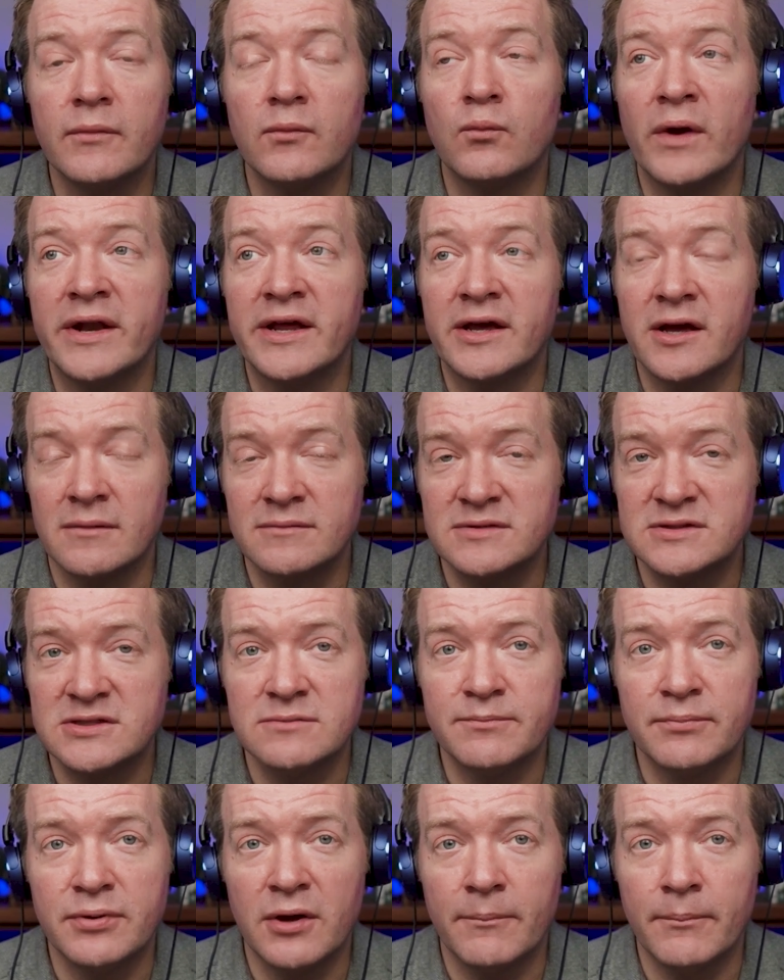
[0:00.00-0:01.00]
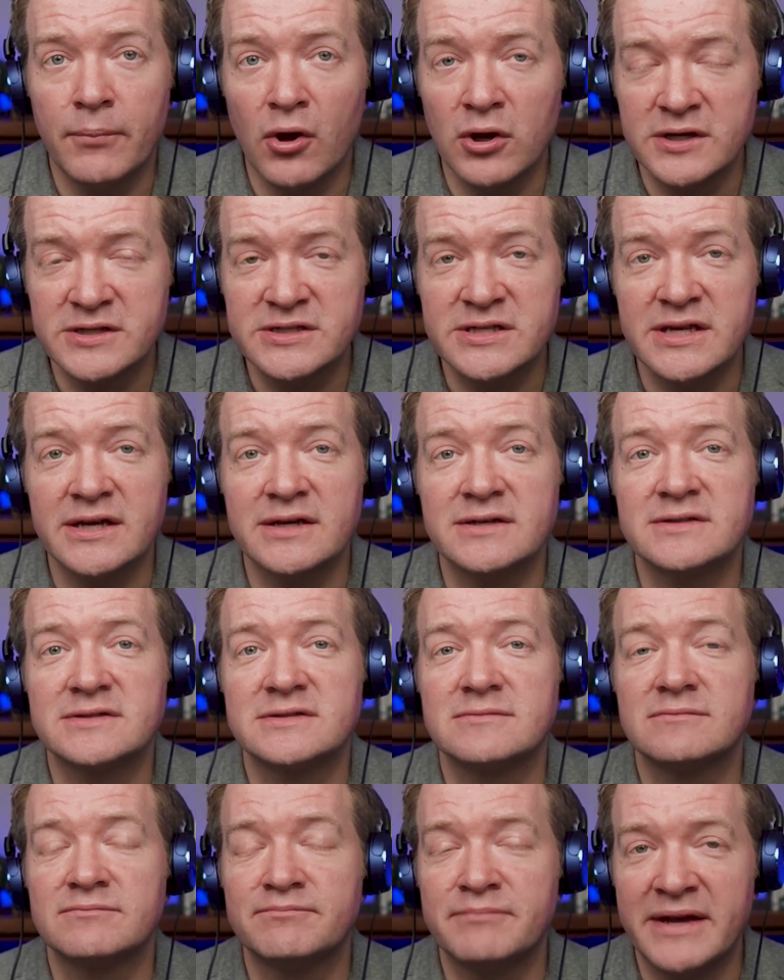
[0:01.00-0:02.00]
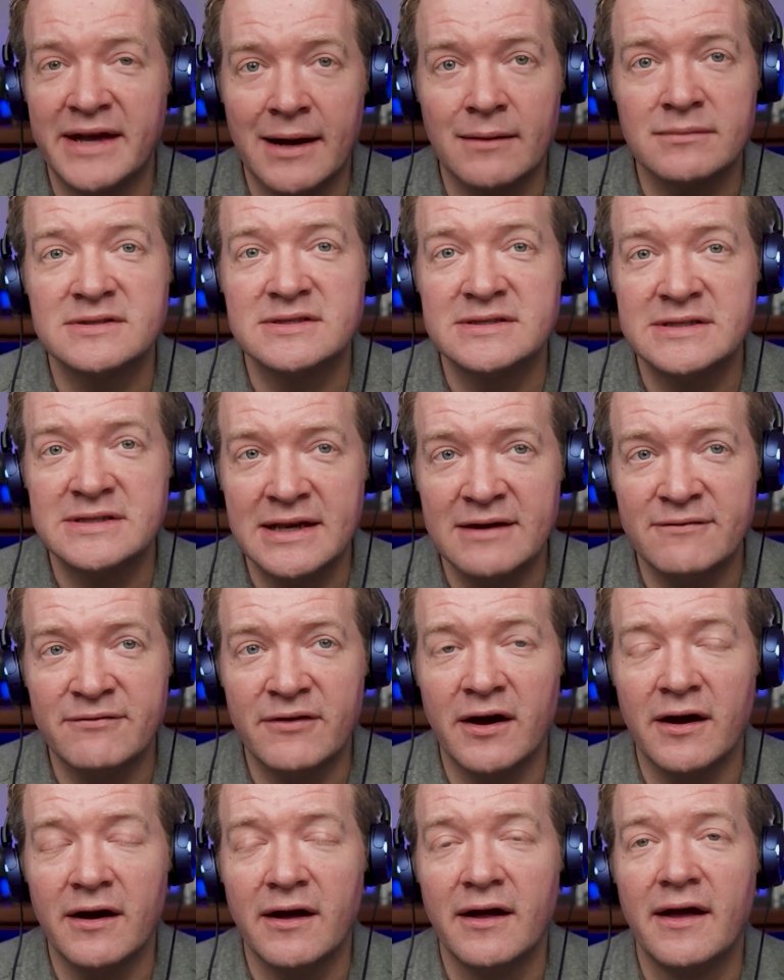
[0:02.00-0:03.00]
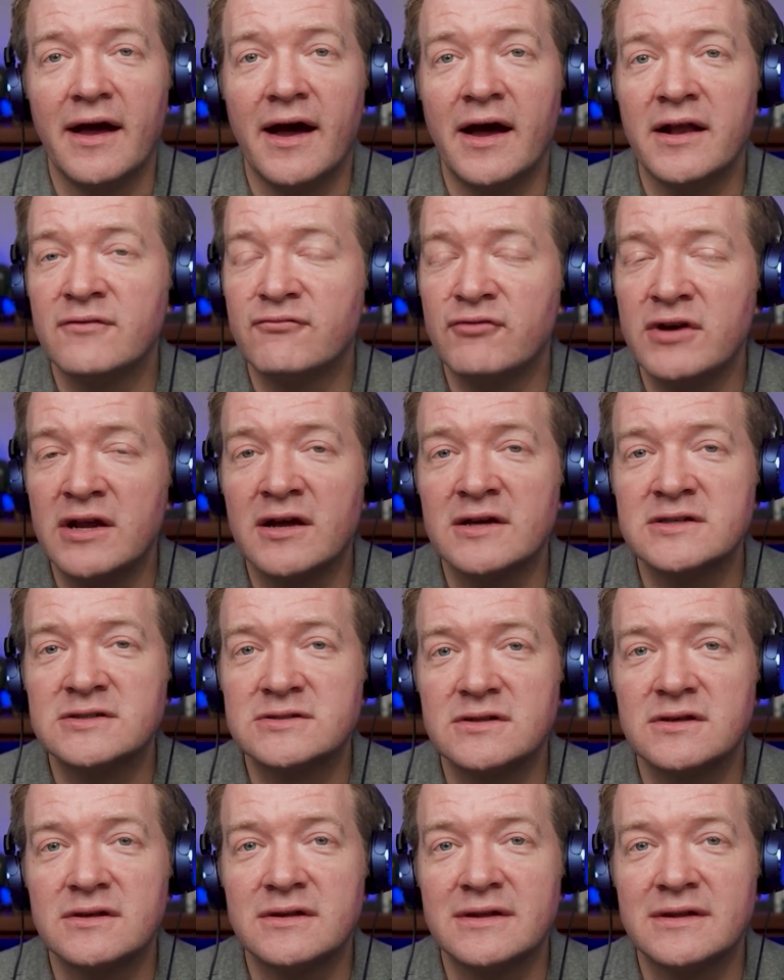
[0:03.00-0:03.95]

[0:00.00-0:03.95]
when it comes to politics being able to deliver, and have realized